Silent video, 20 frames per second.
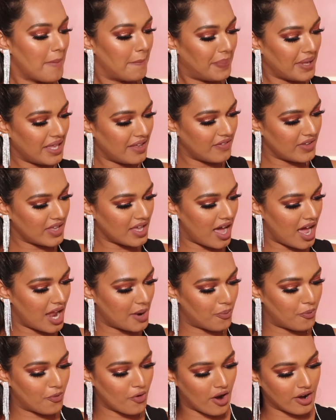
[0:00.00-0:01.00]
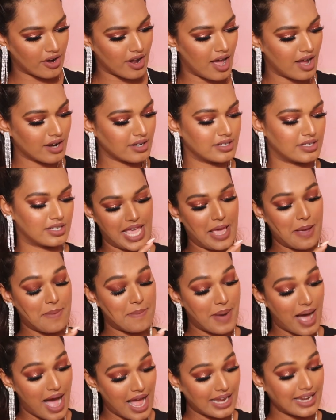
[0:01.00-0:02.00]
PVR product.
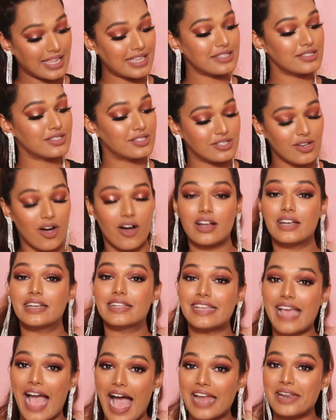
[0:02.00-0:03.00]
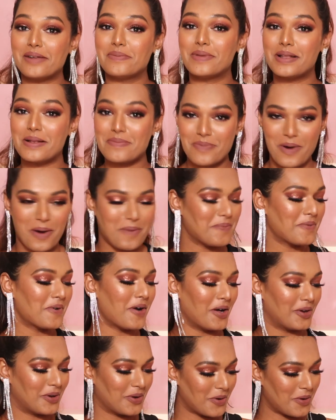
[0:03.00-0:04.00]
Himalayan salt caramel
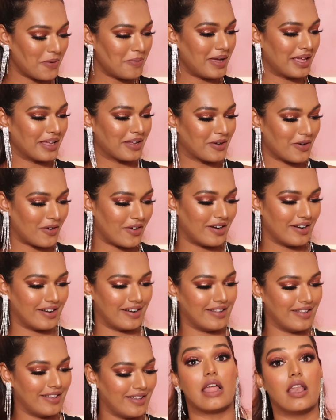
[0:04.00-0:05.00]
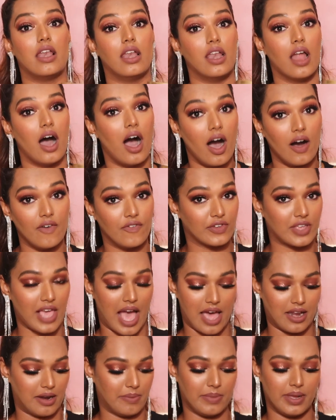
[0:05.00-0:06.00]
popcorn. Oh my god. I love
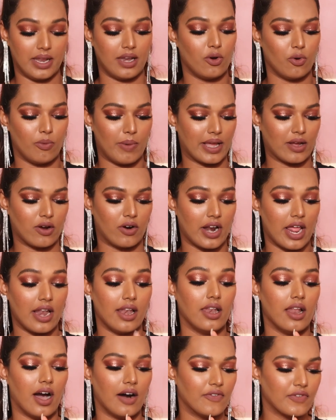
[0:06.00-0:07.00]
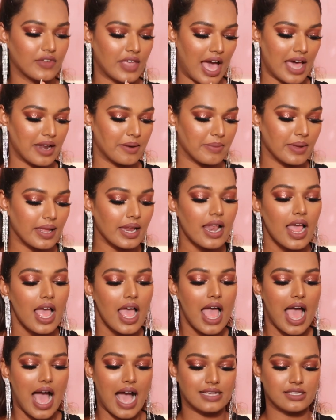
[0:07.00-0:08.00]
caramel. Oh my god. I love caramel
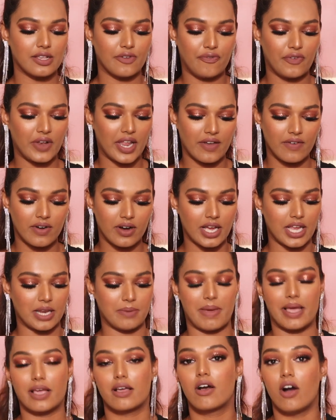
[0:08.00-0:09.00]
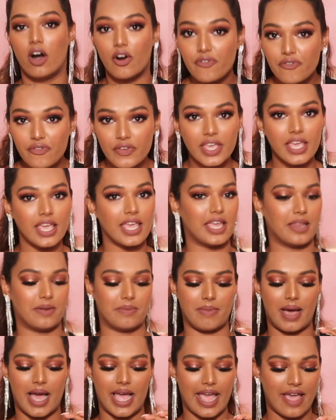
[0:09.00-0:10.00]
as a flavor in my coffee, in
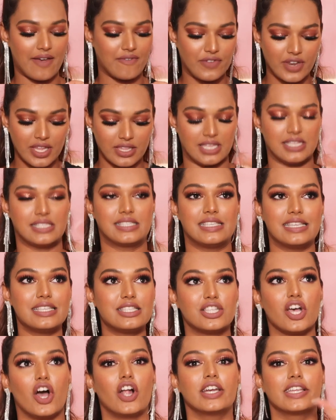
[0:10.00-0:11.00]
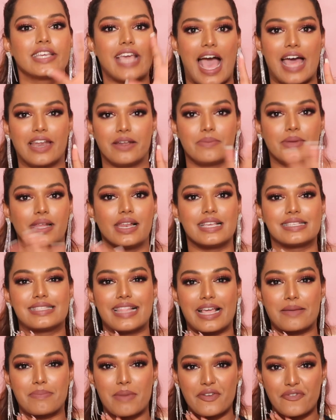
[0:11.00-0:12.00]
my everything. Sea salt caramel is
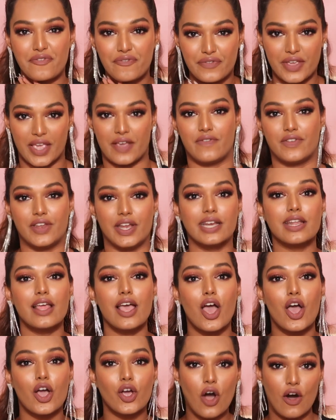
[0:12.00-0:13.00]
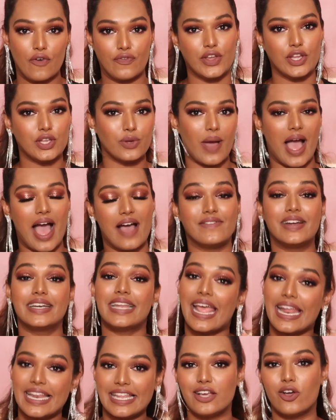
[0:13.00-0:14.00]
like my favorite coffee to have at
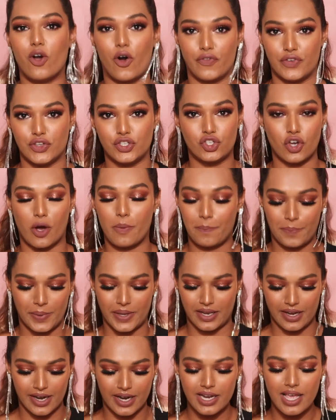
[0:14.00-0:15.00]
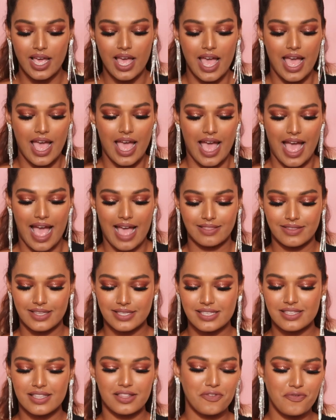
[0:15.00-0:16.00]
any coffee shop period. And
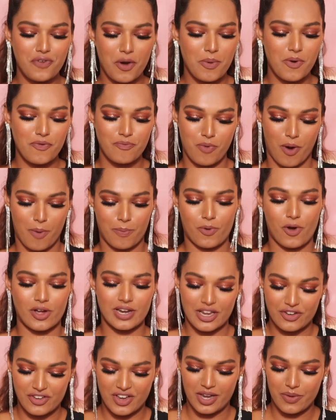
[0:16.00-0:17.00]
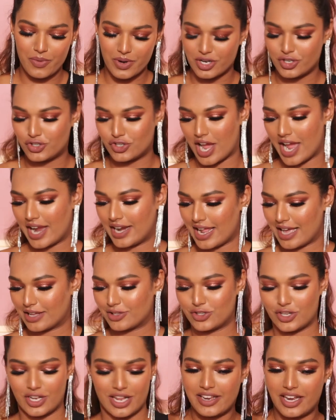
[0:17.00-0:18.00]
this is in the form of popcorn. I really want to try it
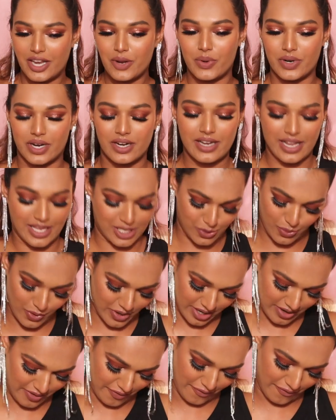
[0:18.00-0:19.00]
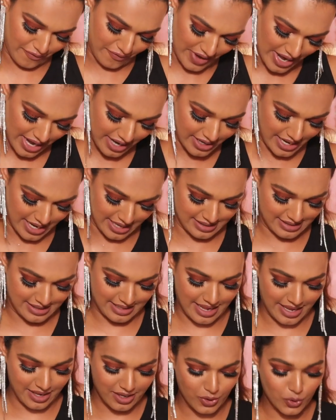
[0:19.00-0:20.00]
actually. I really want to taste what it will taste
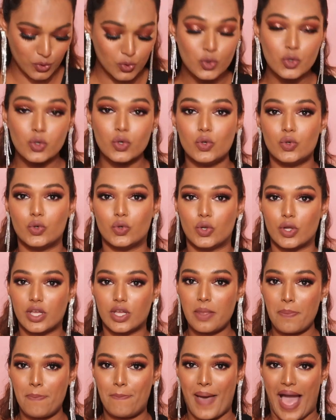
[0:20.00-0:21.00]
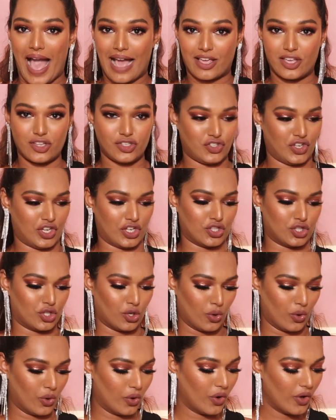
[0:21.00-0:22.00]
like. Ooh, the packaging
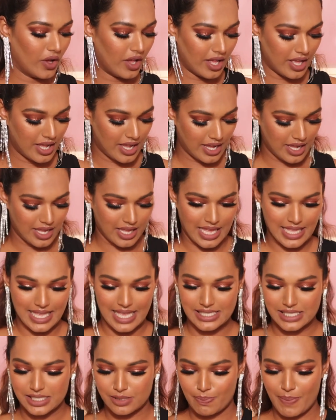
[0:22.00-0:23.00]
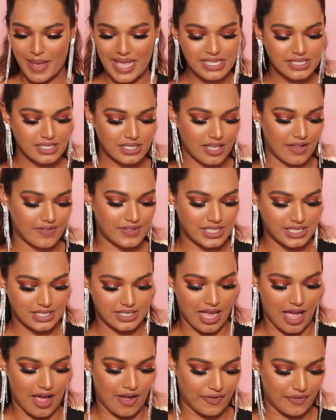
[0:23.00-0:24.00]
though. Expensive
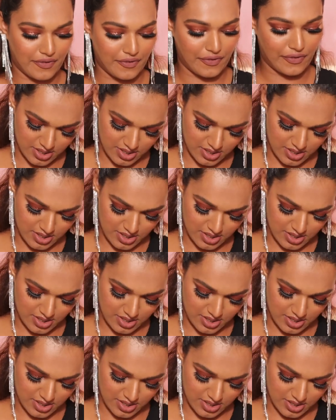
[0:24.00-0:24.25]
stuff.